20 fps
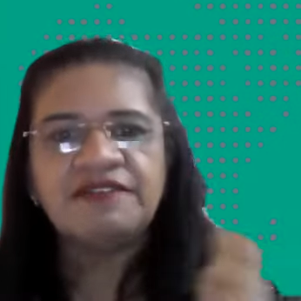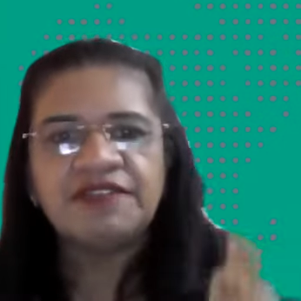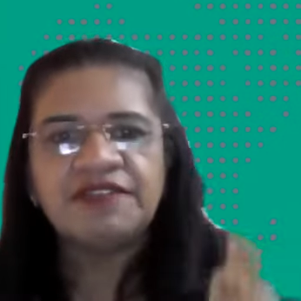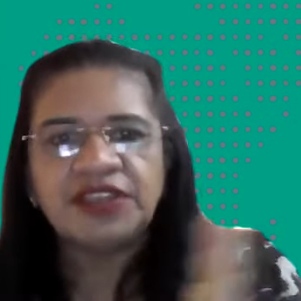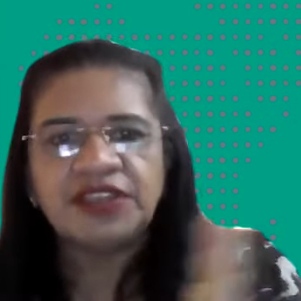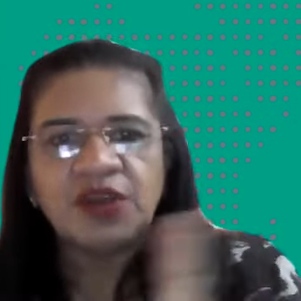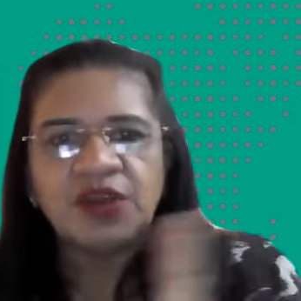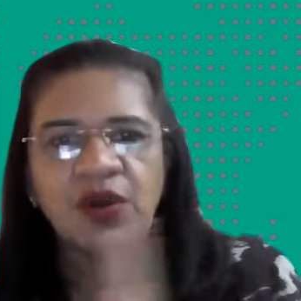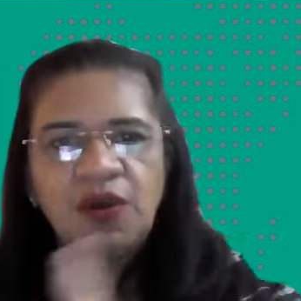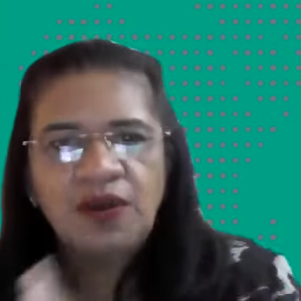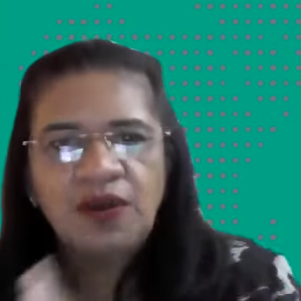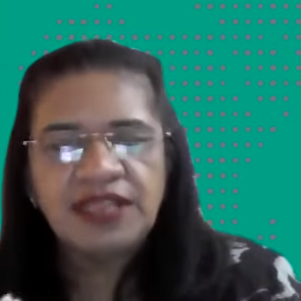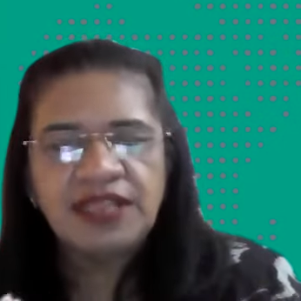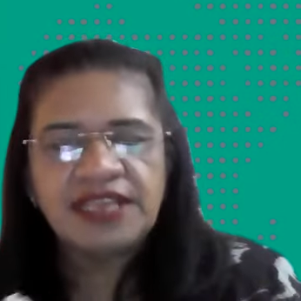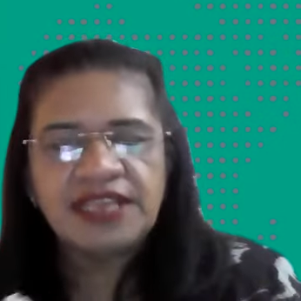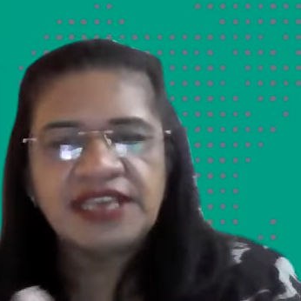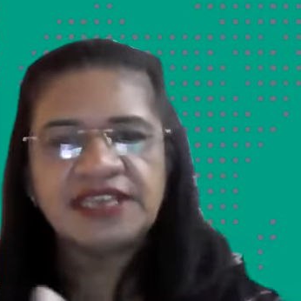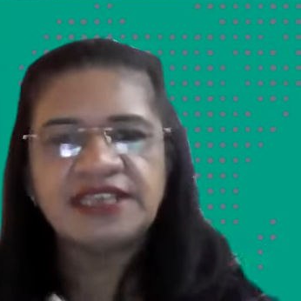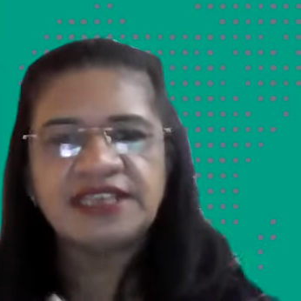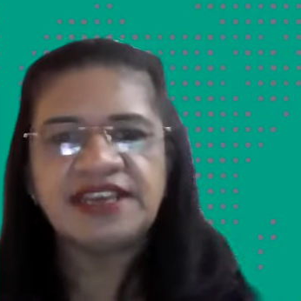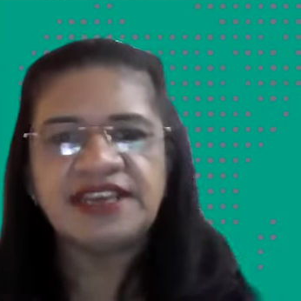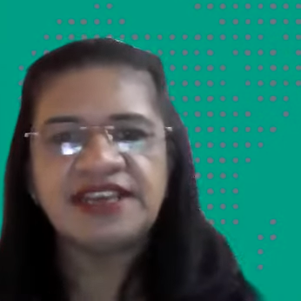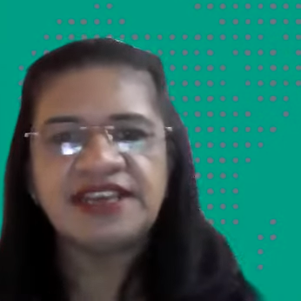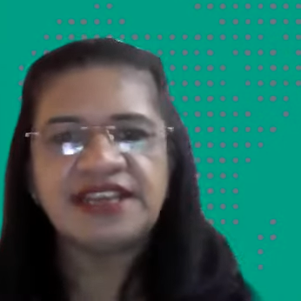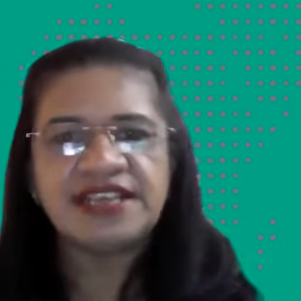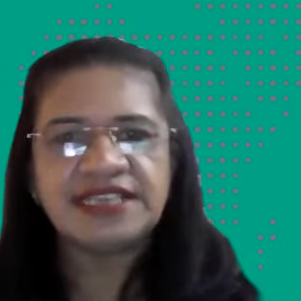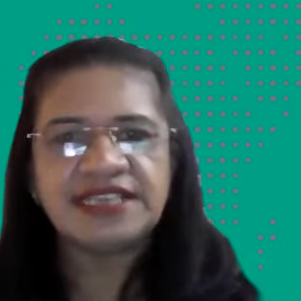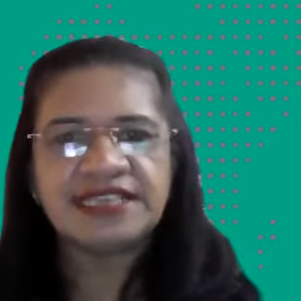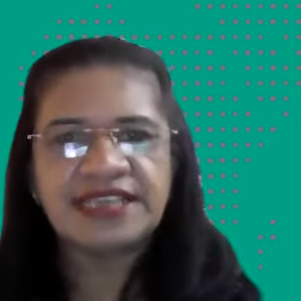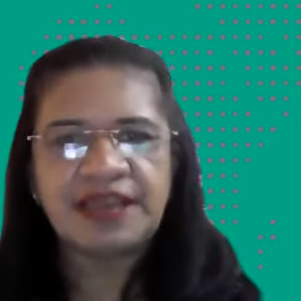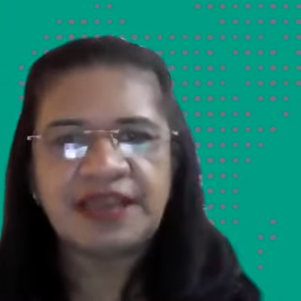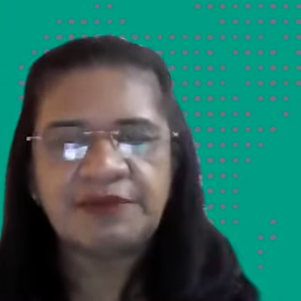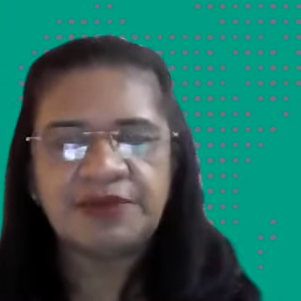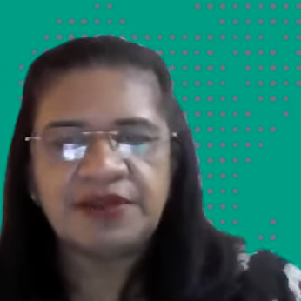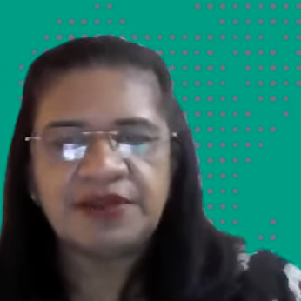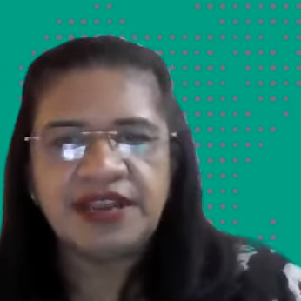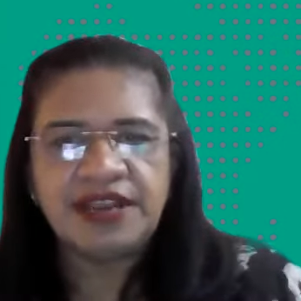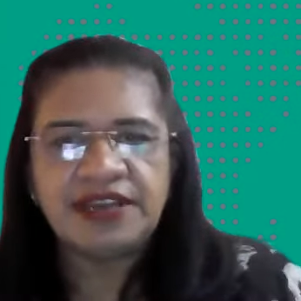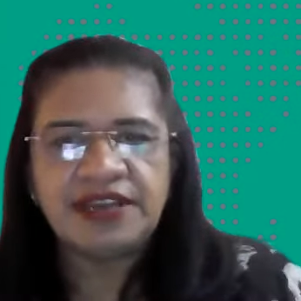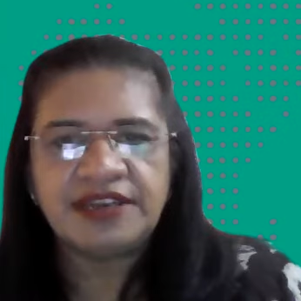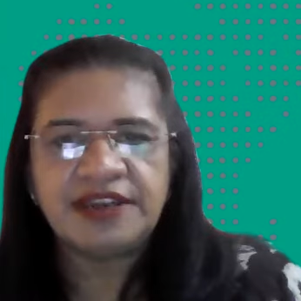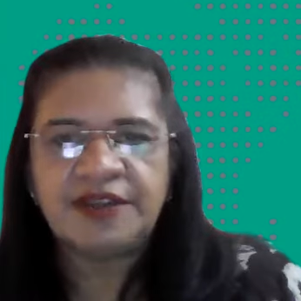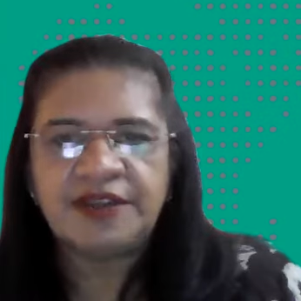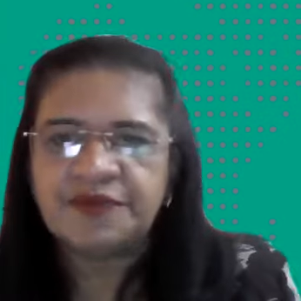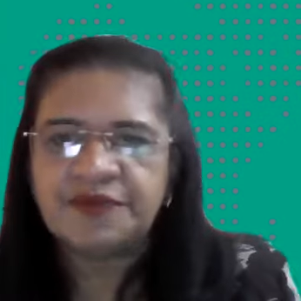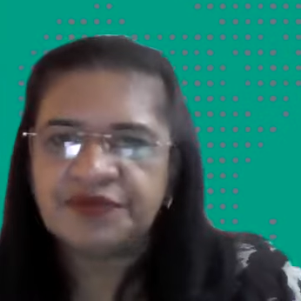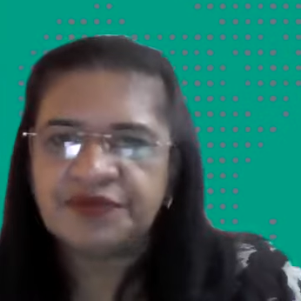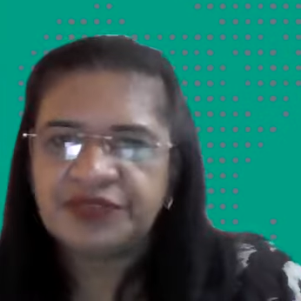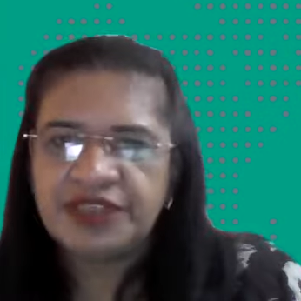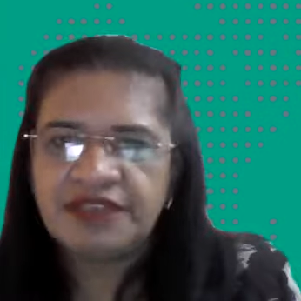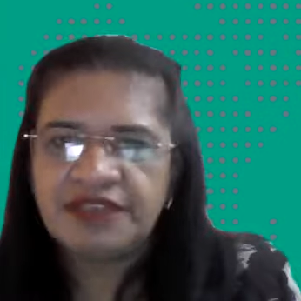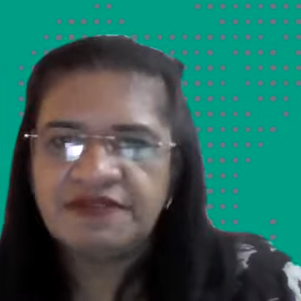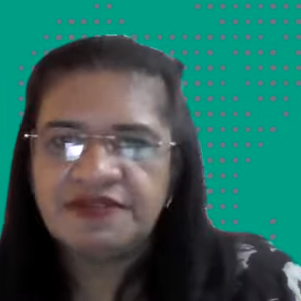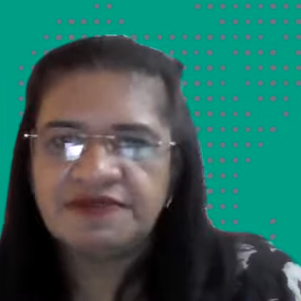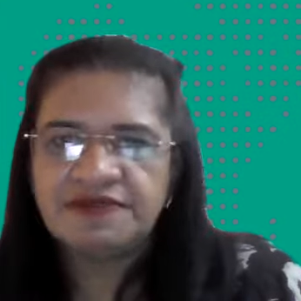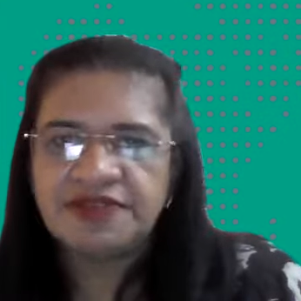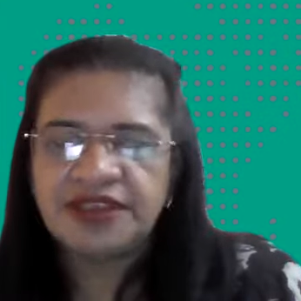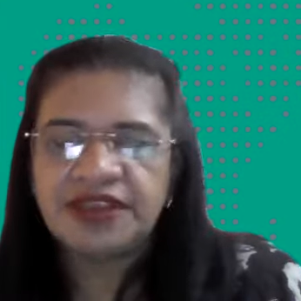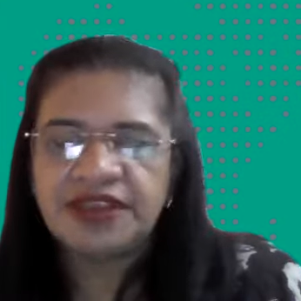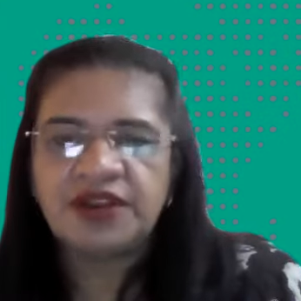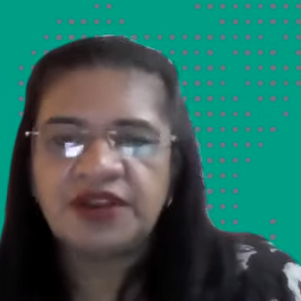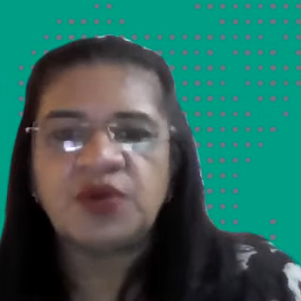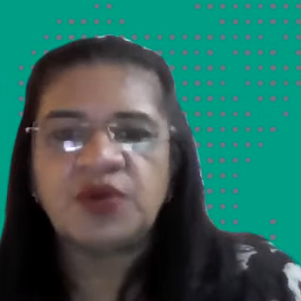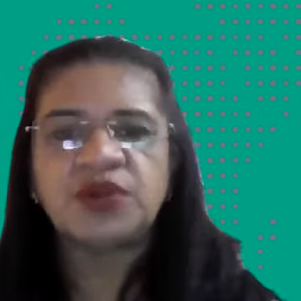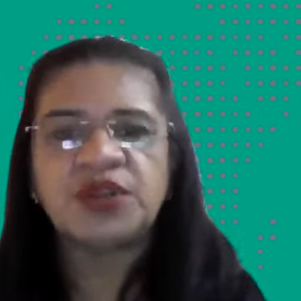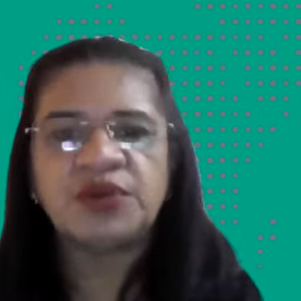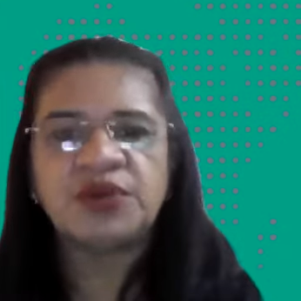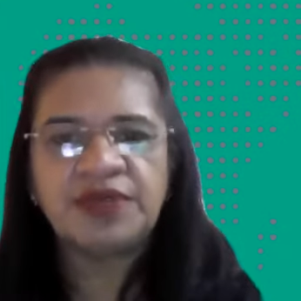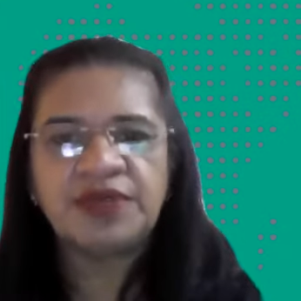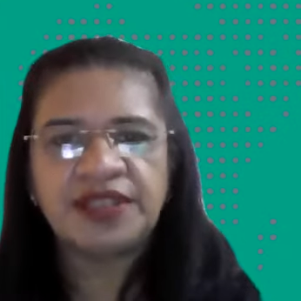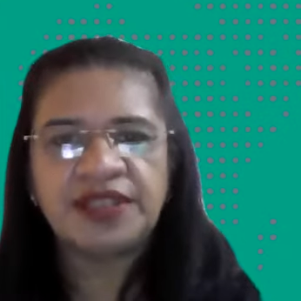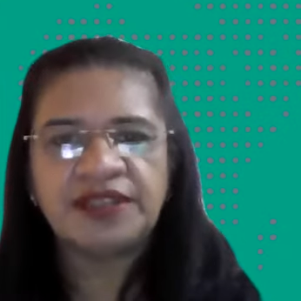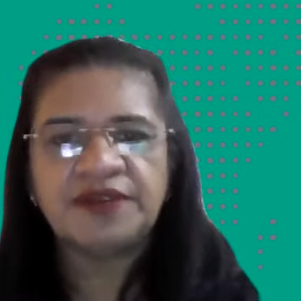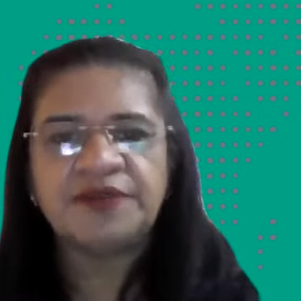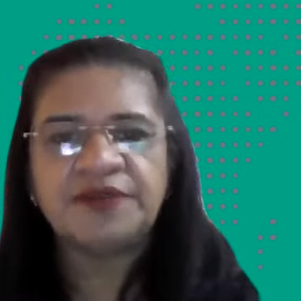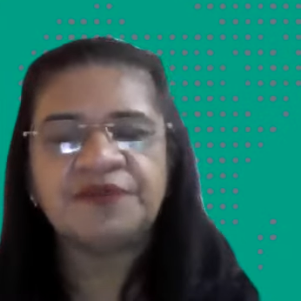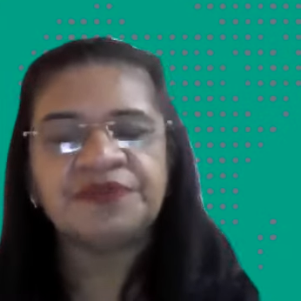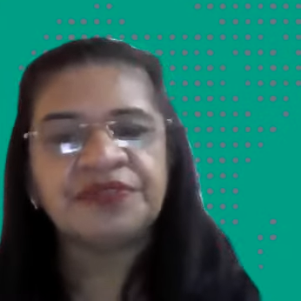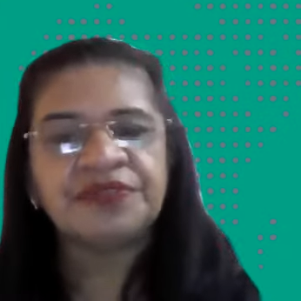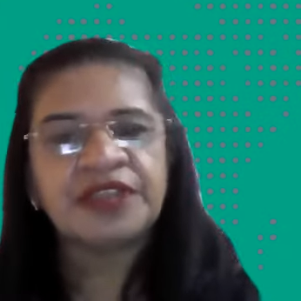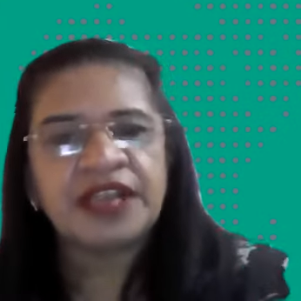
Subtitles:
With all these readings tabulated, they will figure out whether